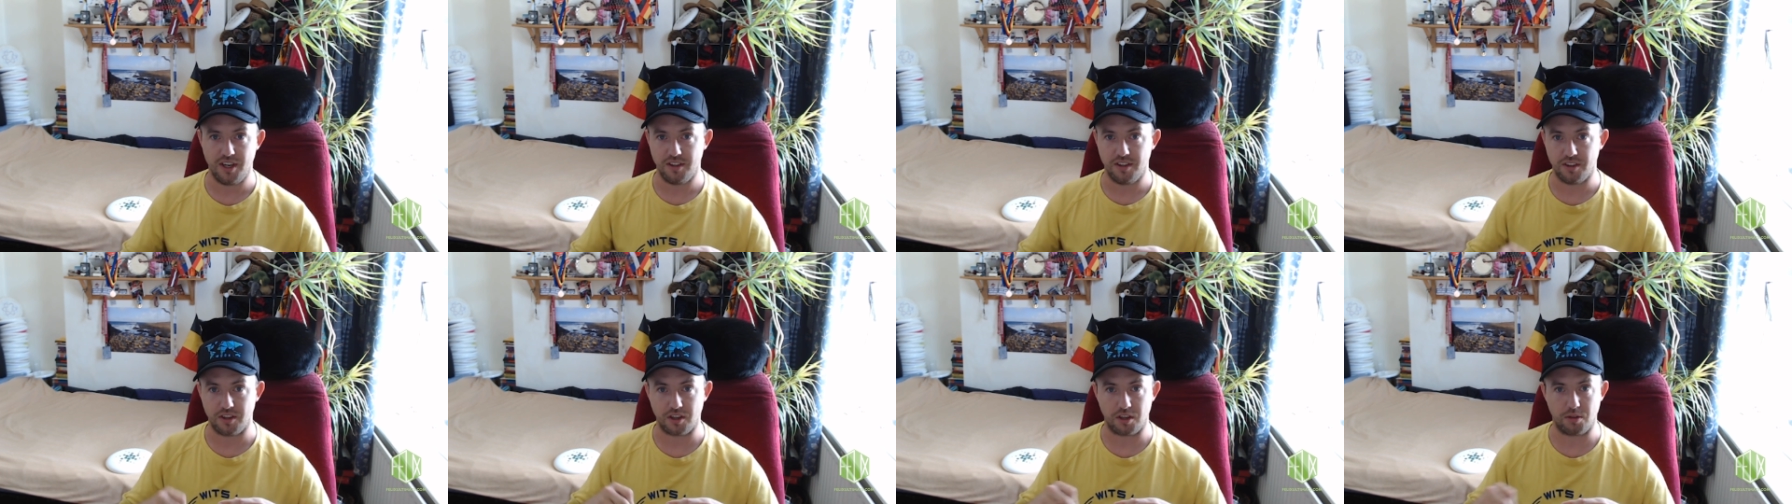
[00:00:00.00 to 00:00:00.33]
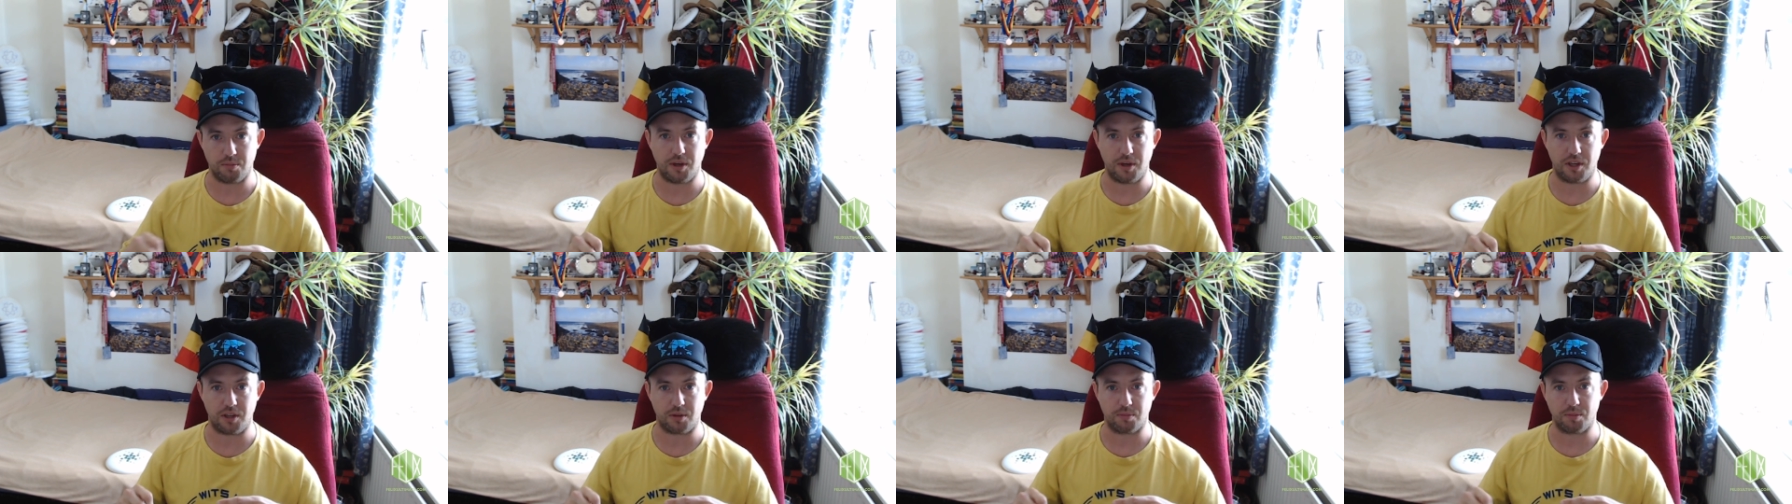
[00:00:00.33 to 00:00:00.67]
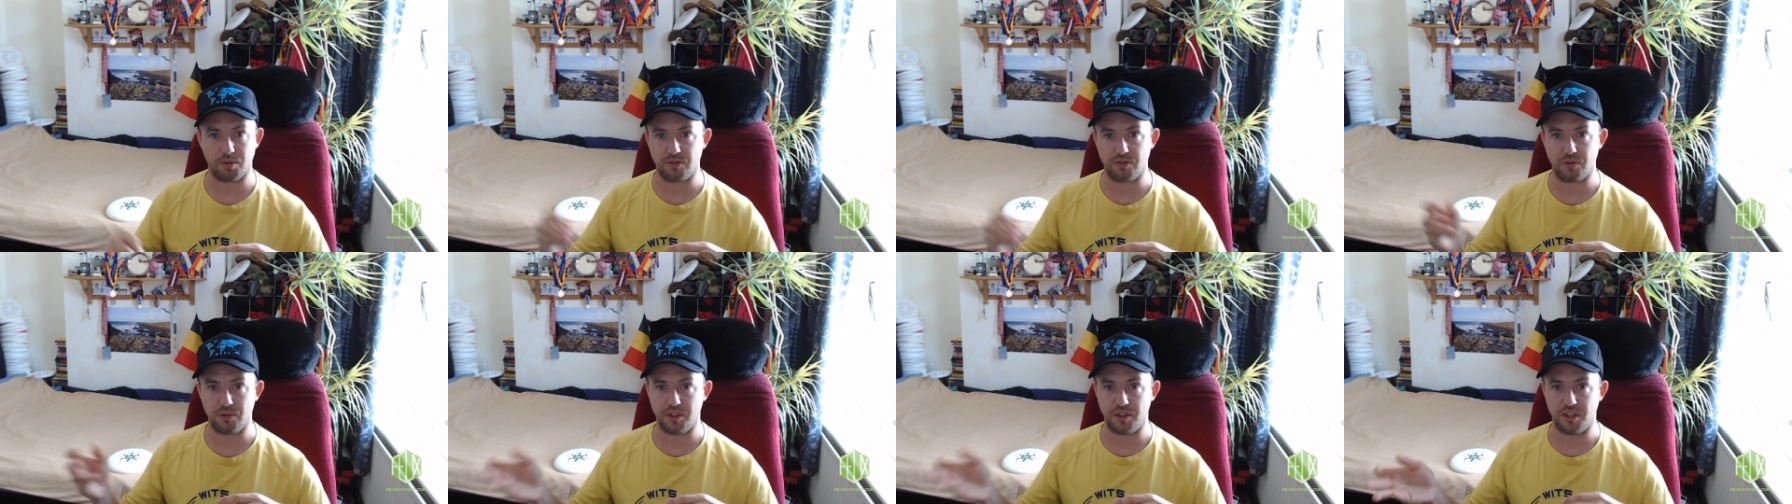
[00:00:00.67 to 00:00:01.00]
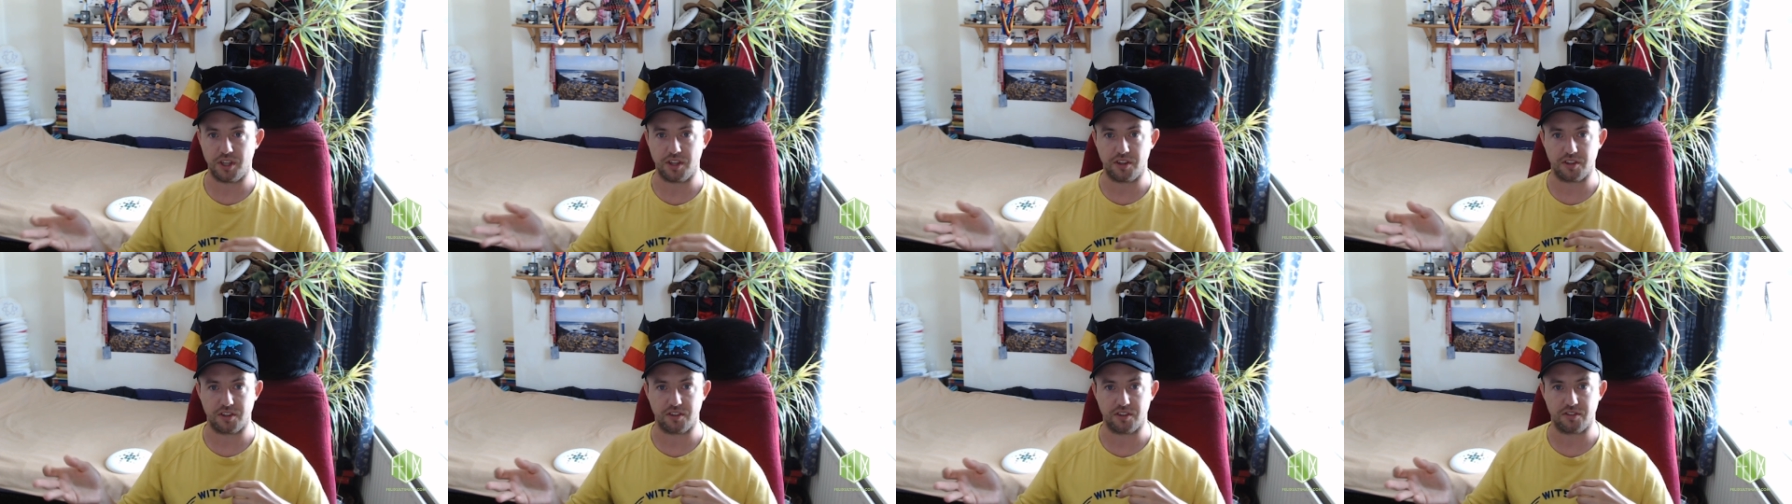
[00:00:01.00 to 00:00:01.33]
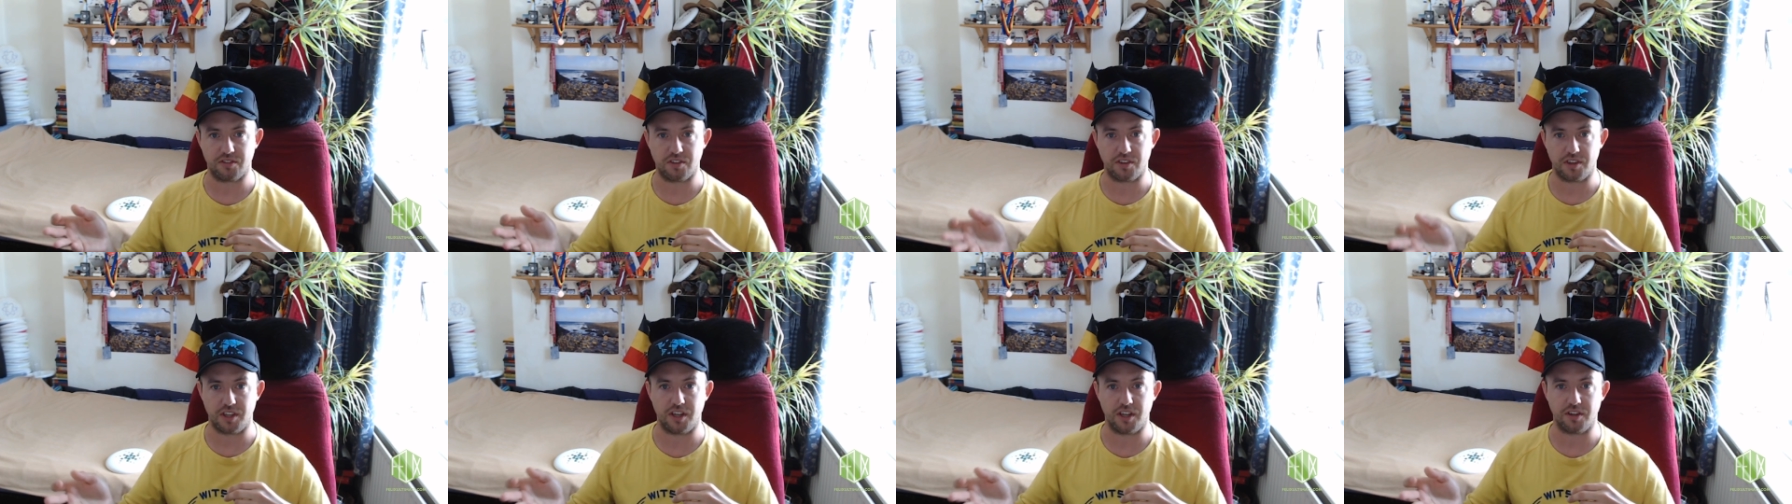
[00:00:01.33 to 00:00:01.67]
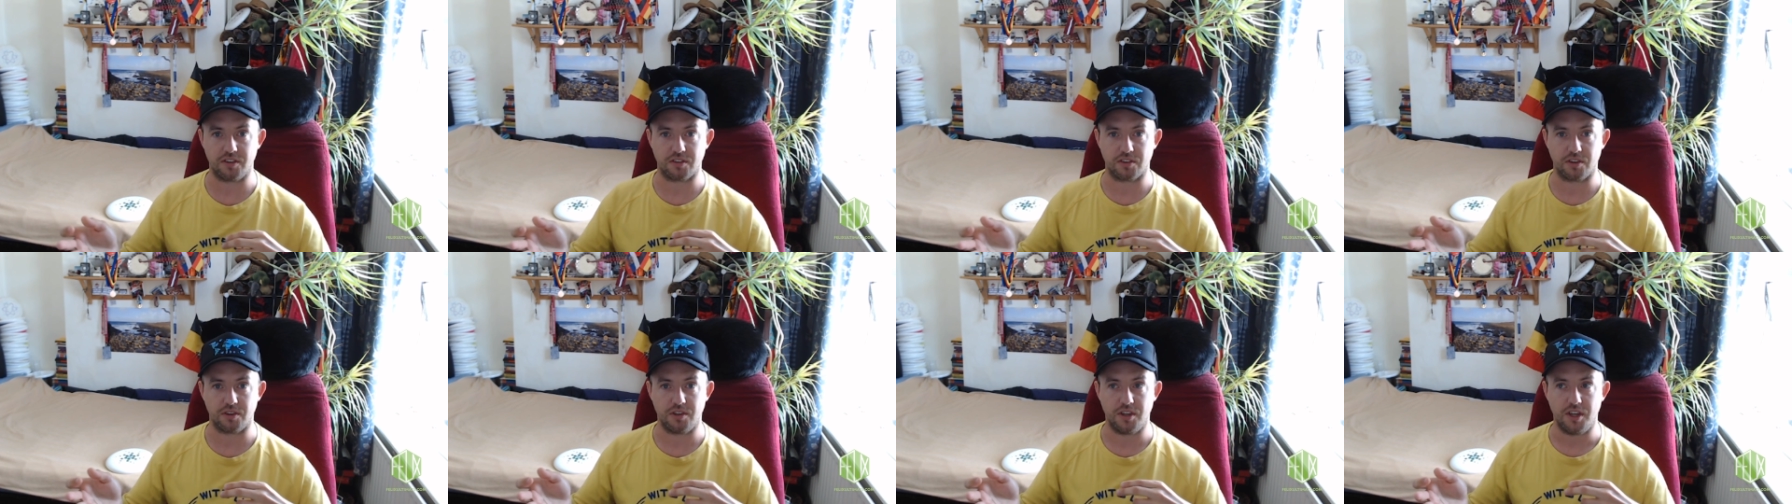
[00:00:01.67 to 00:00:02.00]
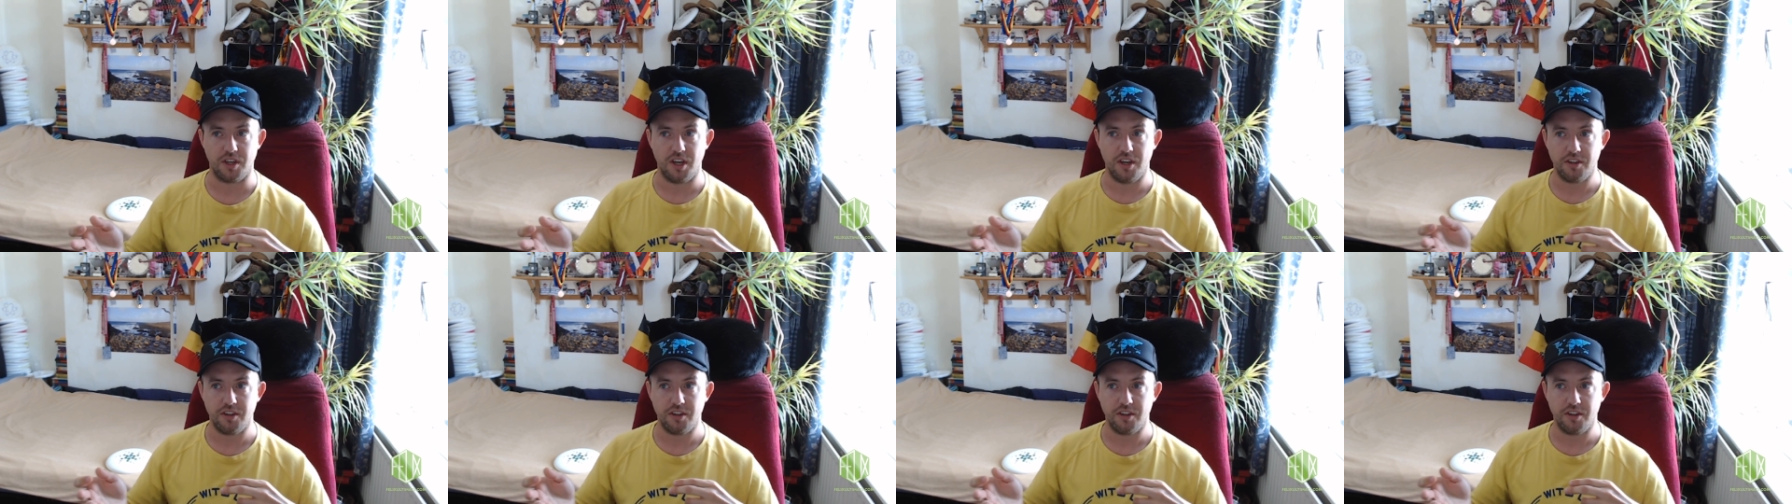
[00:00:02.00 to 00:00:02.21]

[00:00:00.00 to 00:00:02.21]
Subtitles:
that you make before you get the disc to the end zone.